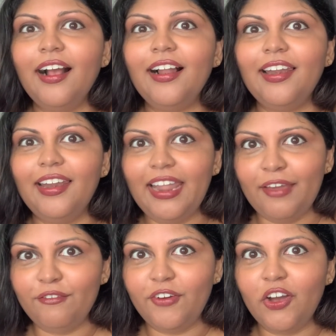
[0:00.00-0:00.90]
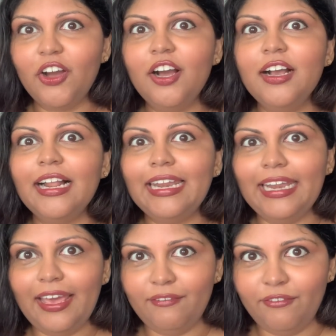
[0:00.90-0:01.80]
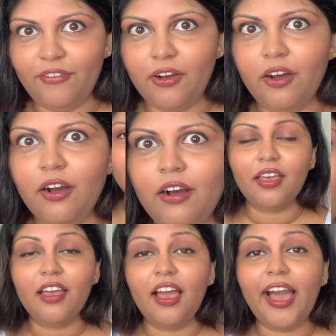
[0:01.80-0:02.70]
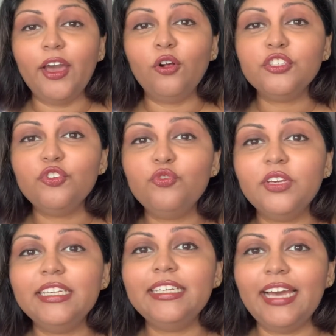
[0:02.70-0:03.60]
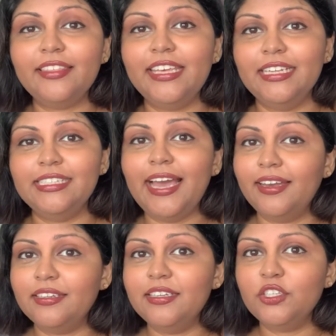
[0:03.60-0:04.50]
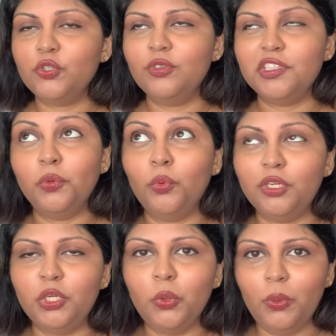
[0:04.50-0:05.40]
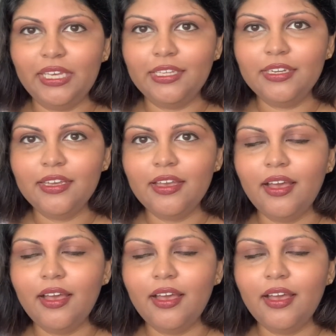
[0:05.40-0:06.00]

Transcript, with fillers: Clever, clever. I also really like the antagonist, who is the Wood Queen.